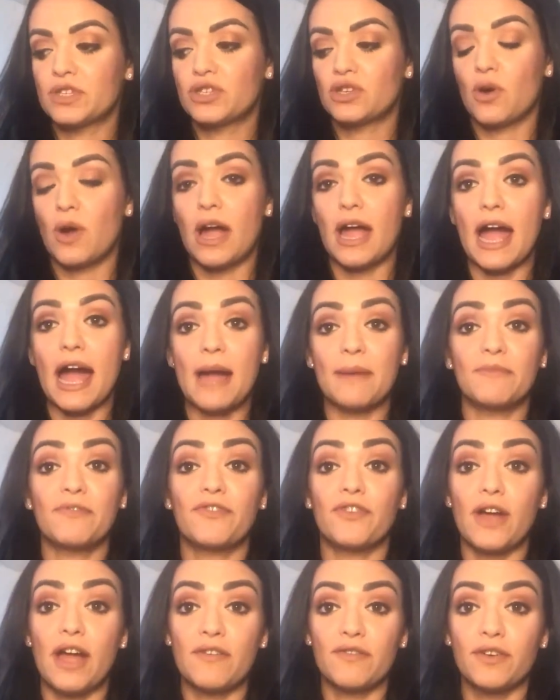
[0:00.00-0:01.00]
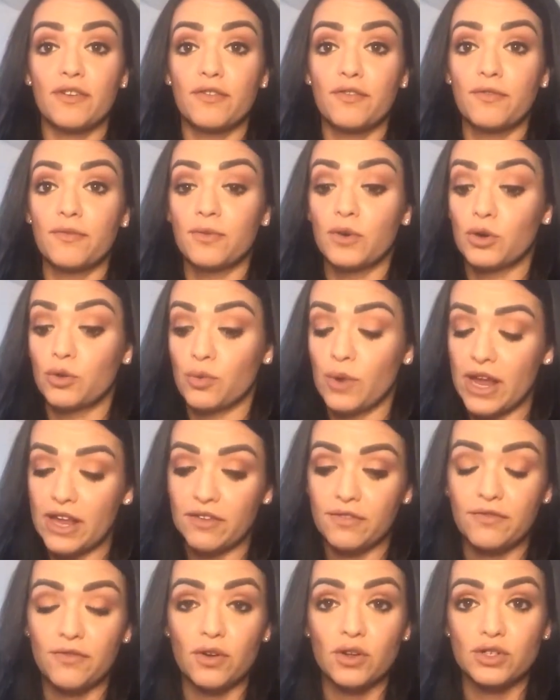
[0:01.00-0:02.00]
So I'm forever
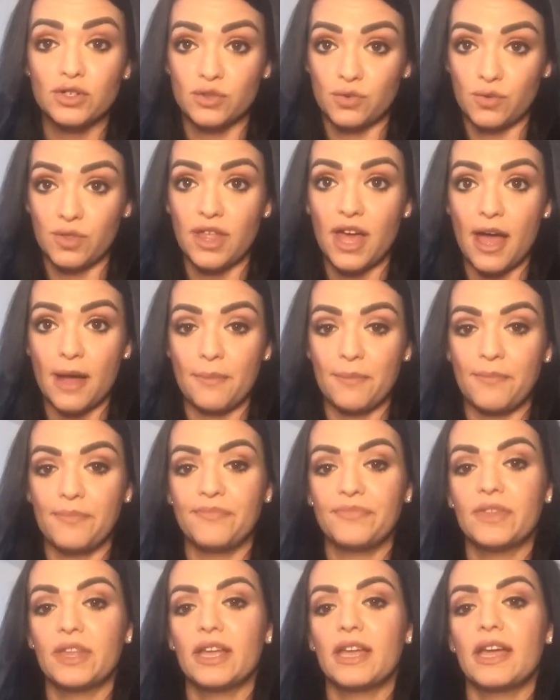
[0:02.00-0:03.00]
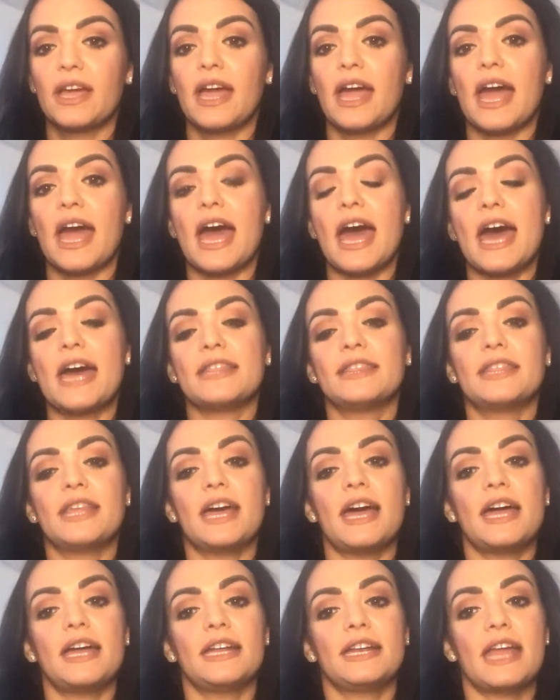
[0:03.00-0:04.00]
grateful to them. And
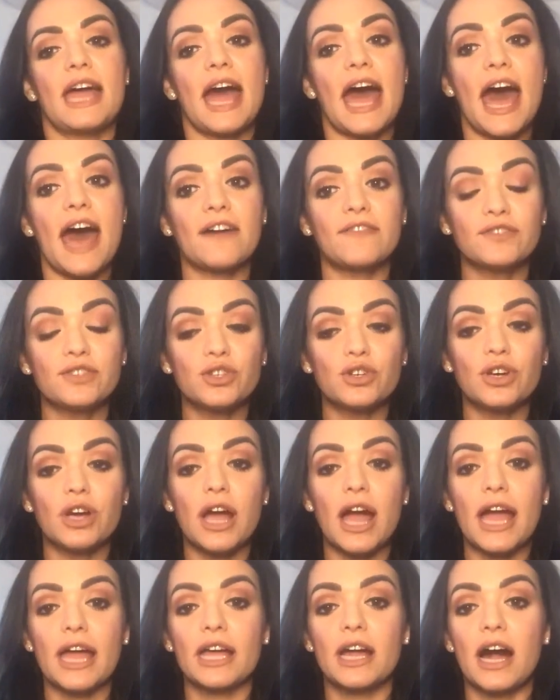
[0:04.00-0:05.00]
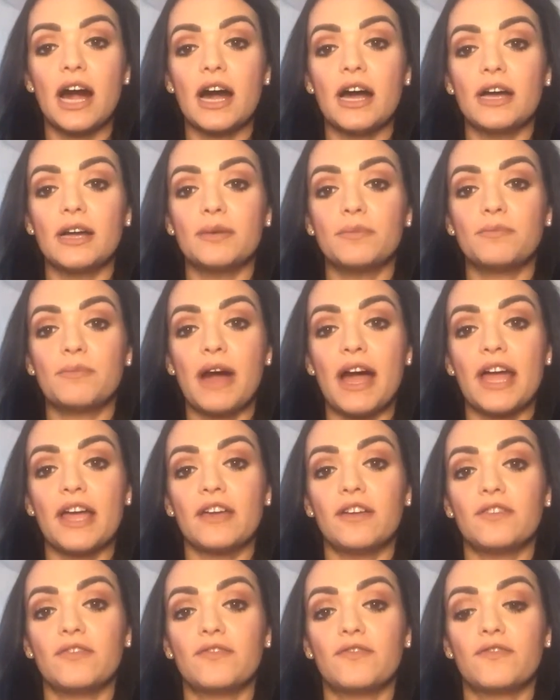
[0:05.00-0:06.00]
then after I got
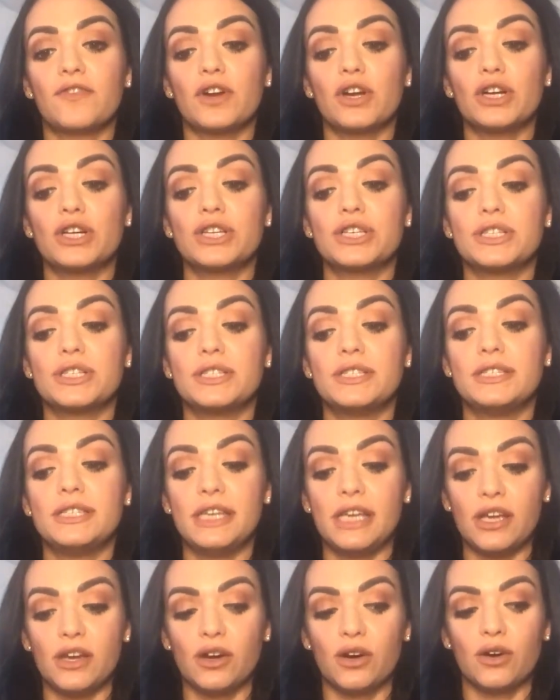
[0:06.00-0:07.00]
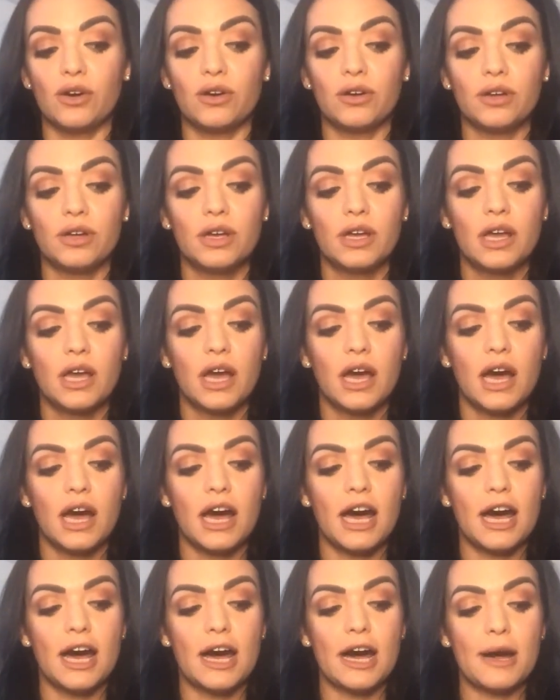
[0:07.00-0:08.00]
my first deal,
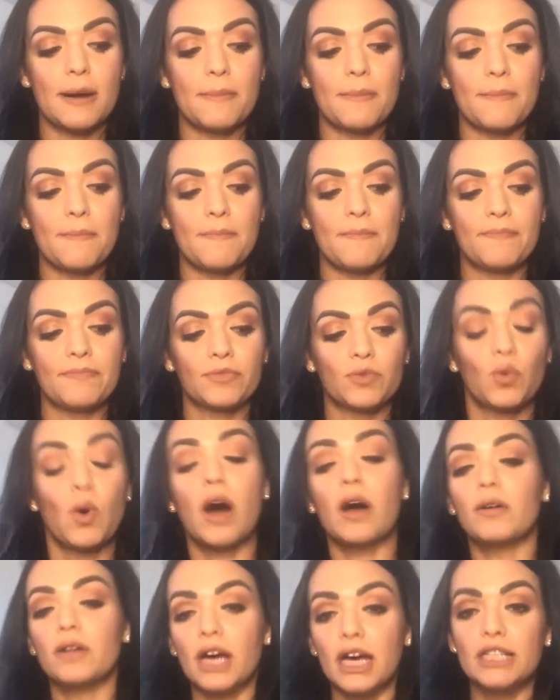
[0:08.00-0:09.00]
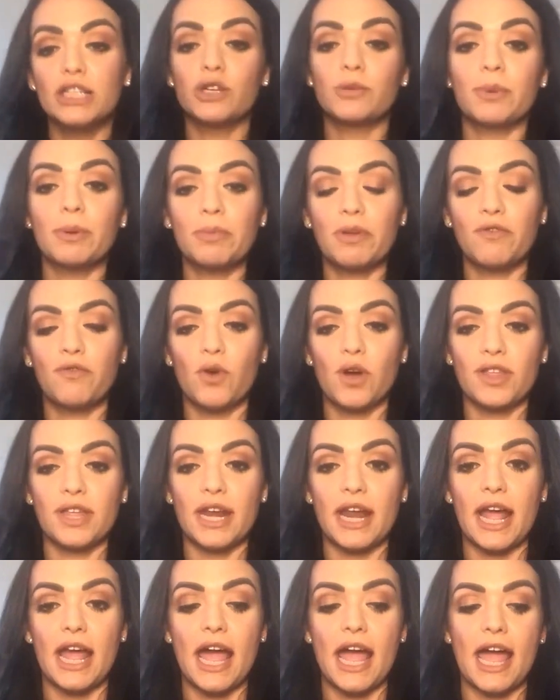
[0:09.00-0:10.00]
a little bit before that,
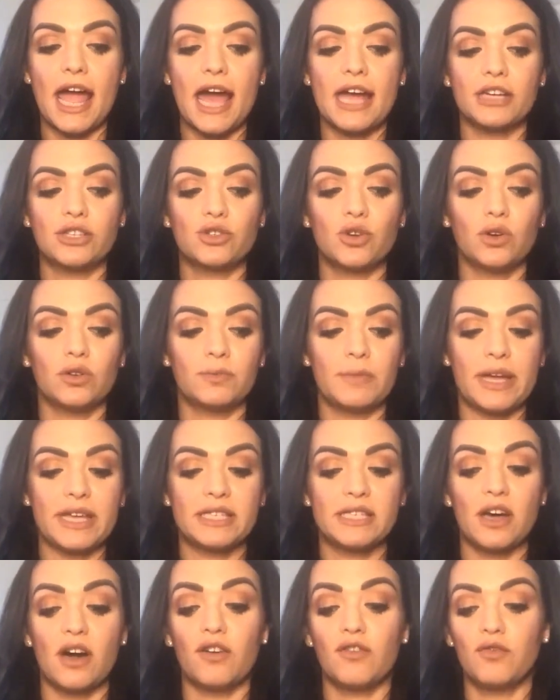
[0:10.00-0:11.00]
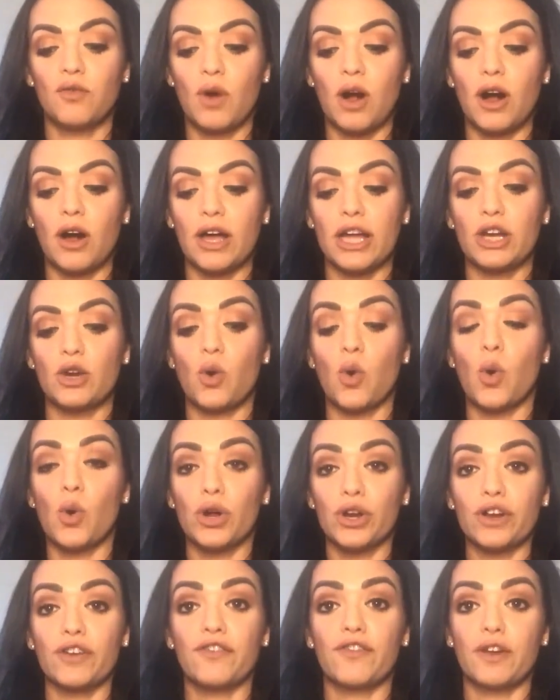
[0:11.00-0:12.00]
I had told myself, well, in
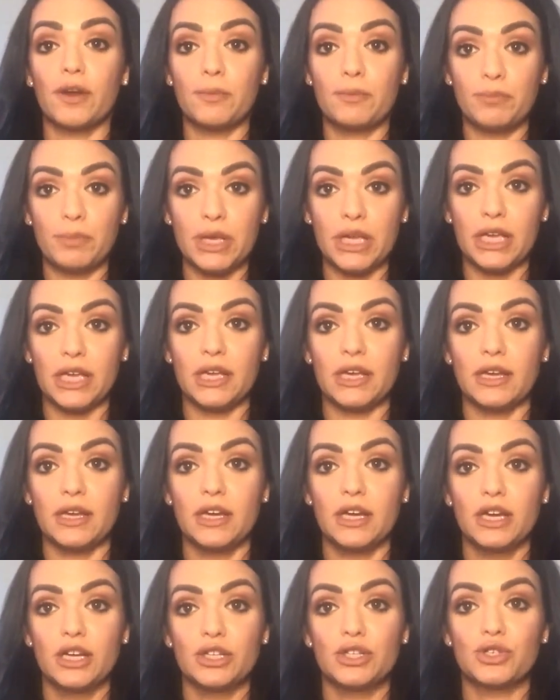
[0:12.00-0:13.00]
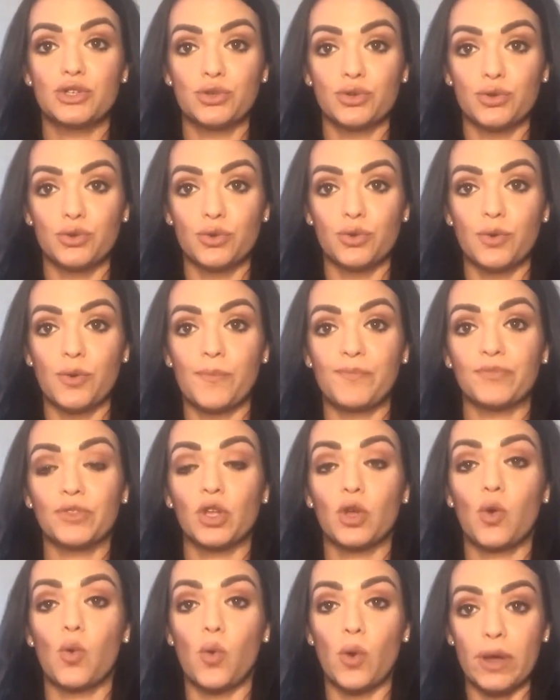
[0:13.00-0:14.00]
order for me to
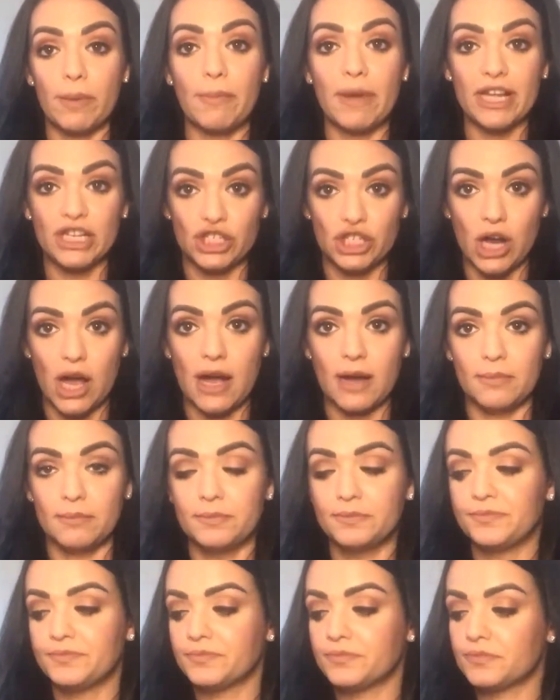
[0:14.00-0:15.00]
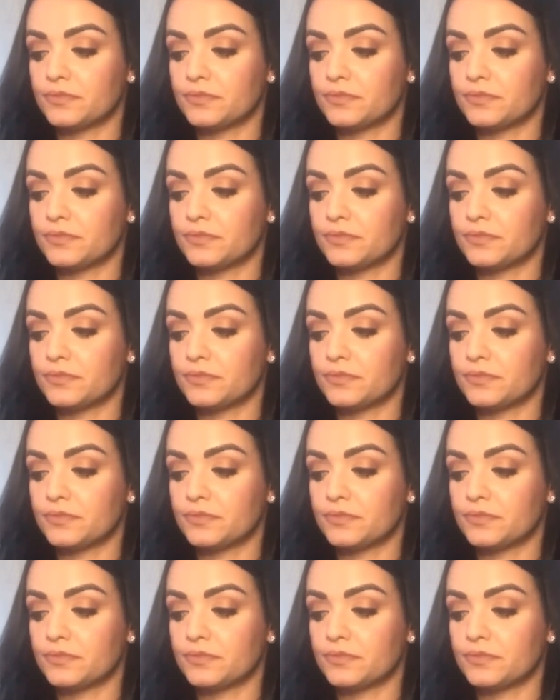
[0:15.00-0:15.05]
quit my job,